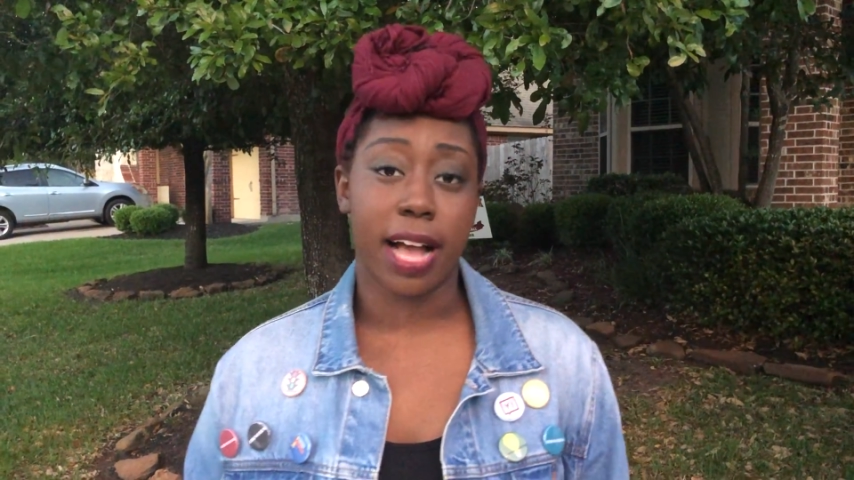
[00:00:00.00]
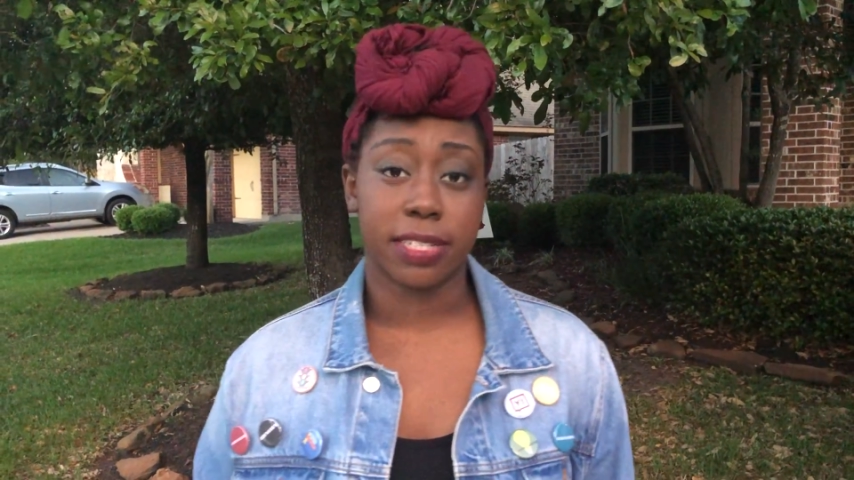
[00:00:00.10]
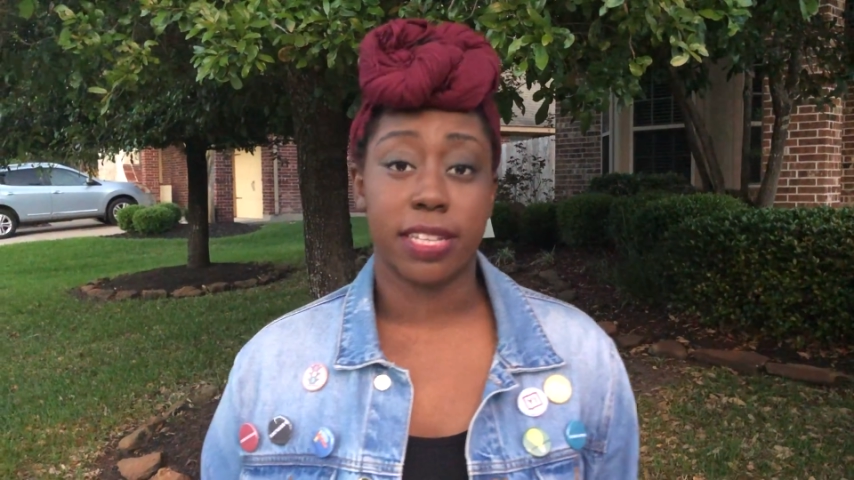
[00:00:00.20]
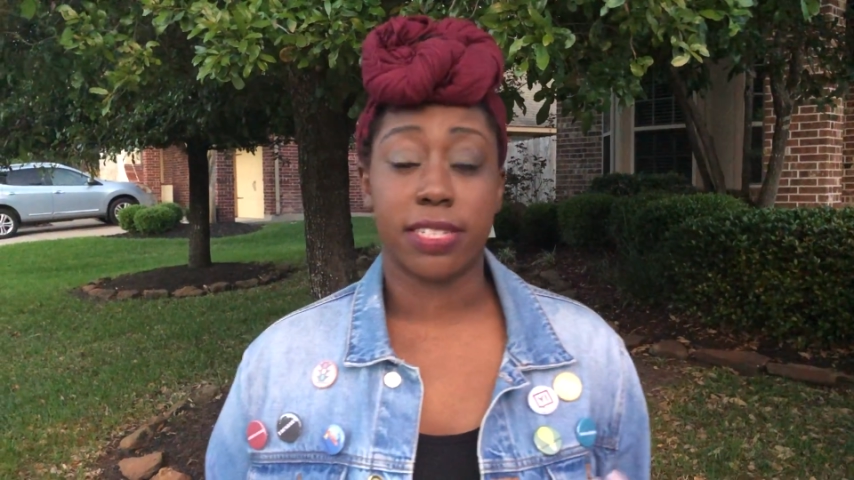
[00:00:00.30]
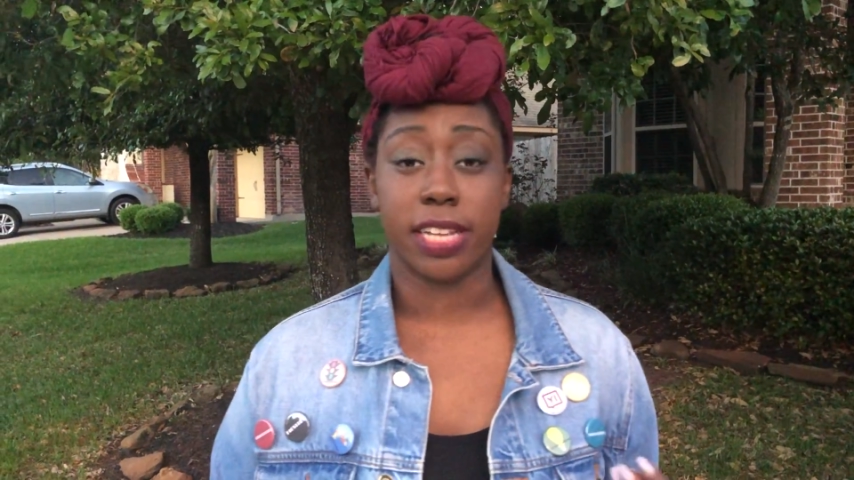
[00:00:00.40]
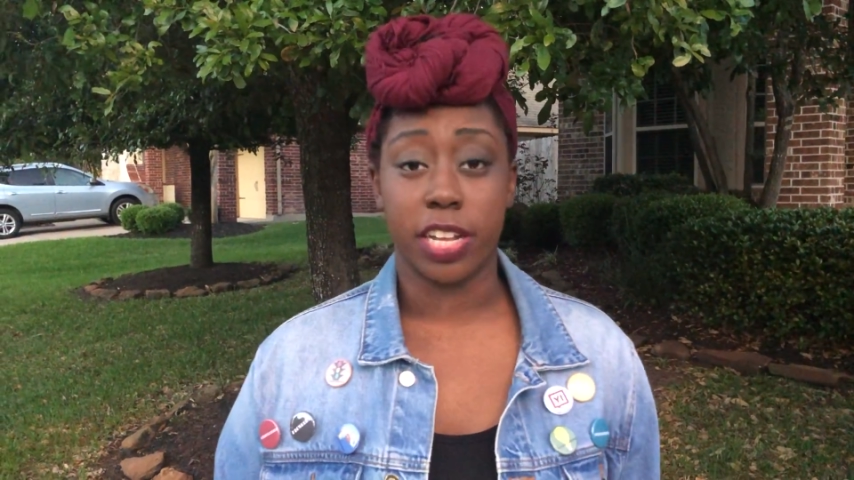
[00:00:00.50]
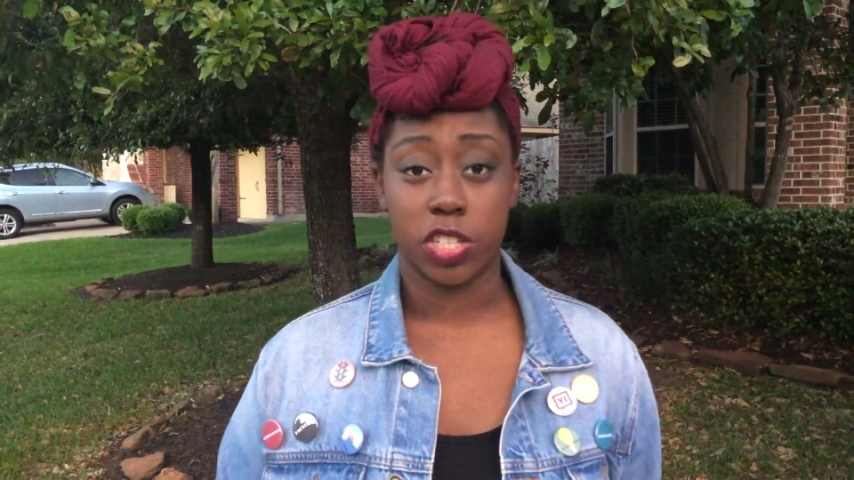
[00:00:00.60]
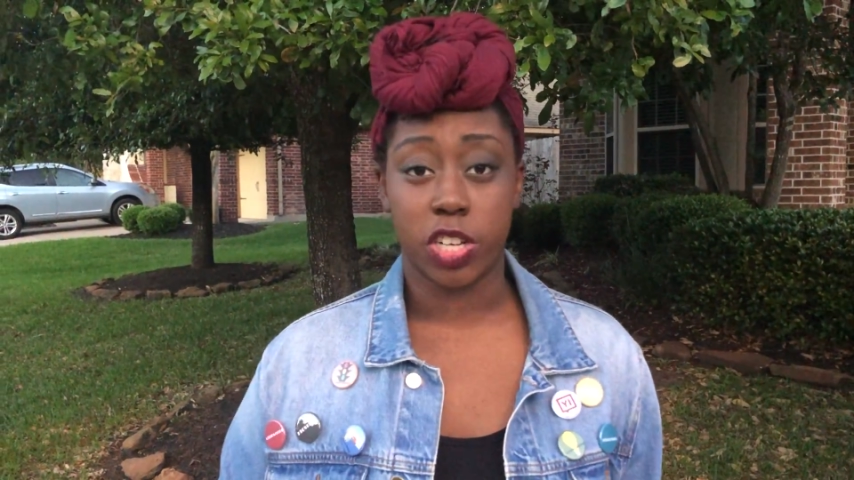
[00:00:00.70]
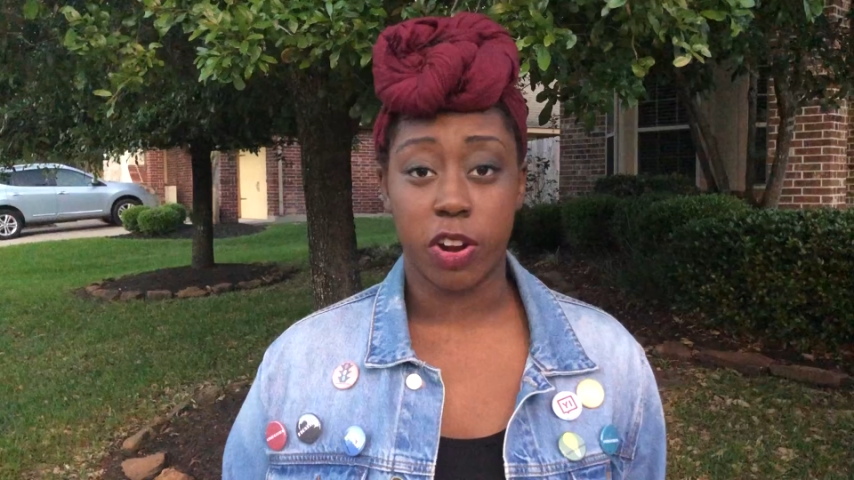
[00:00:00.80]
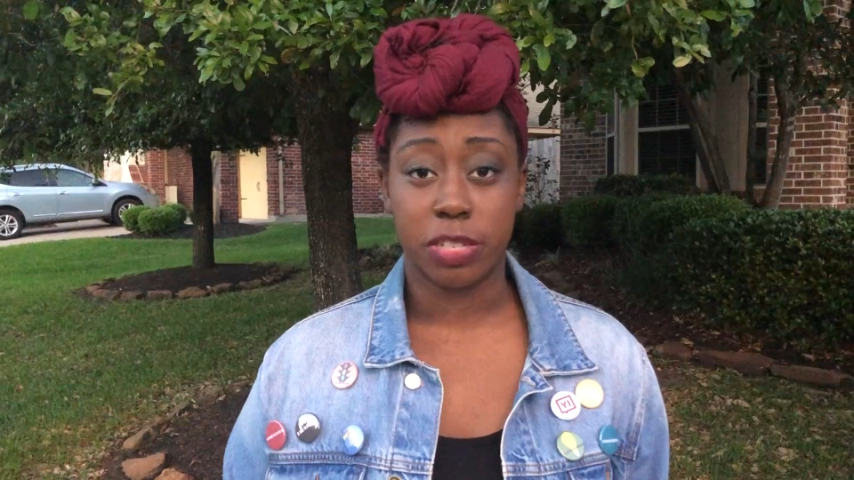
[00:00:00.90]
access to
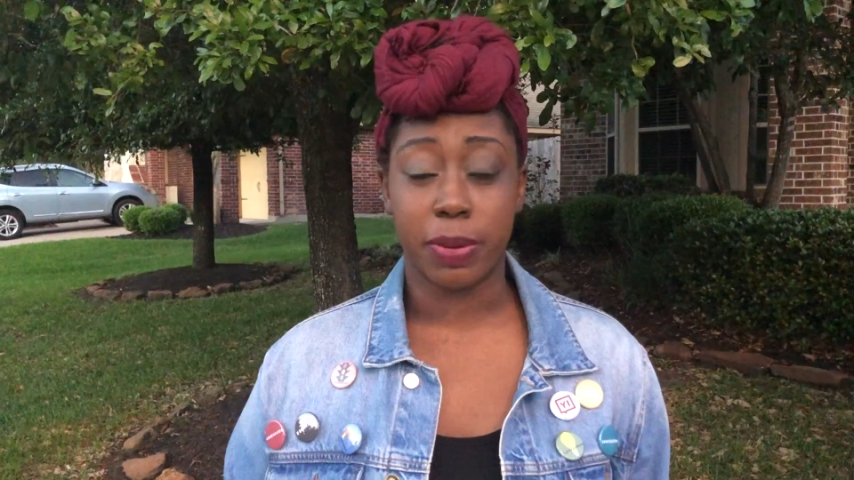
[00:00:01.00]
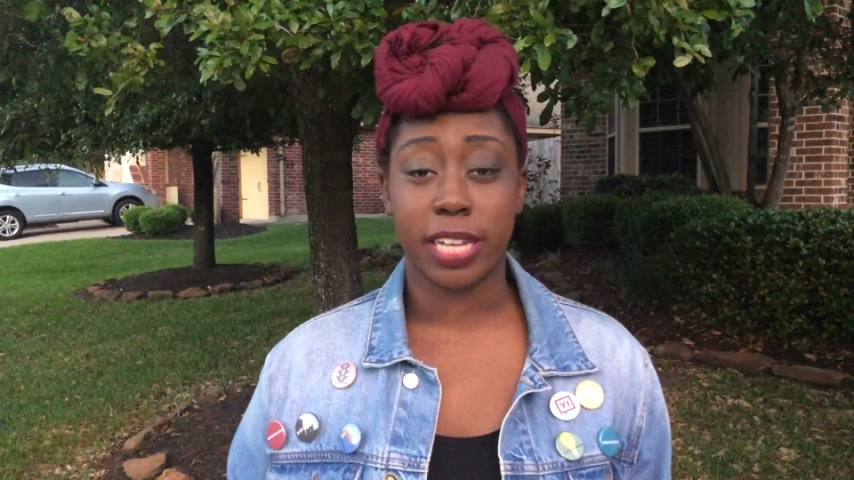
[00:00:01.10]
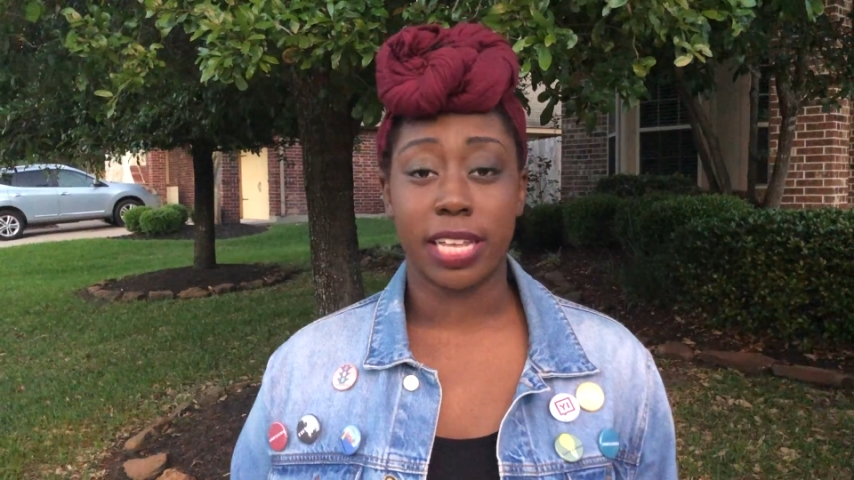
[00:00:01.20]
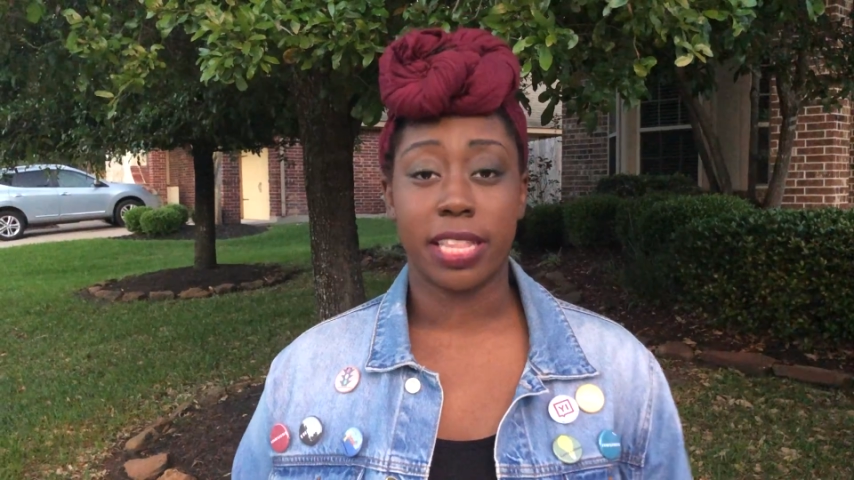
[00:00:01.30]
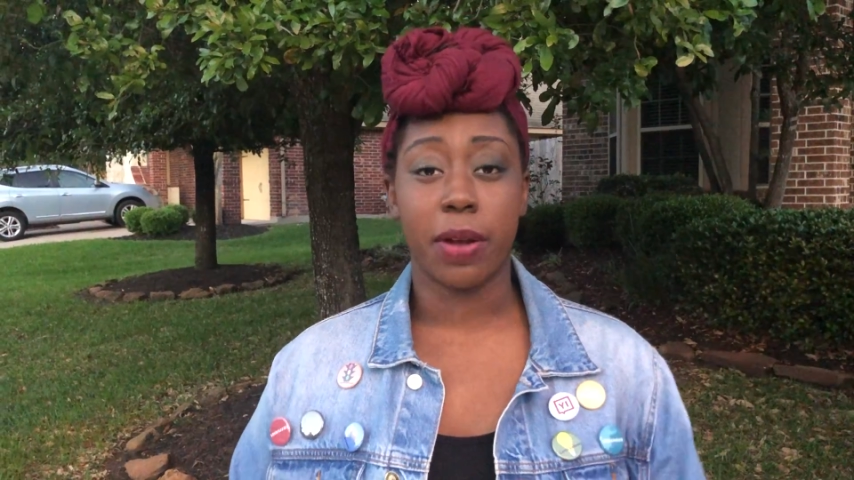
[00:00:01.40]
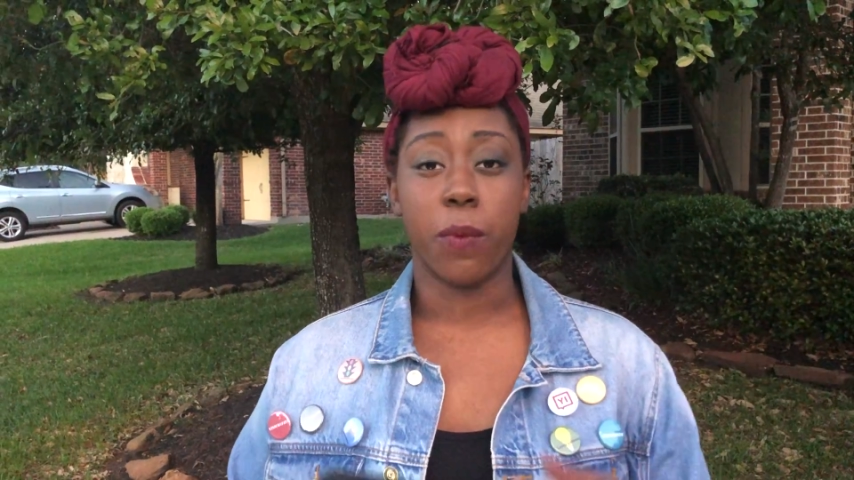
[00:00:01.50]
insurance because I think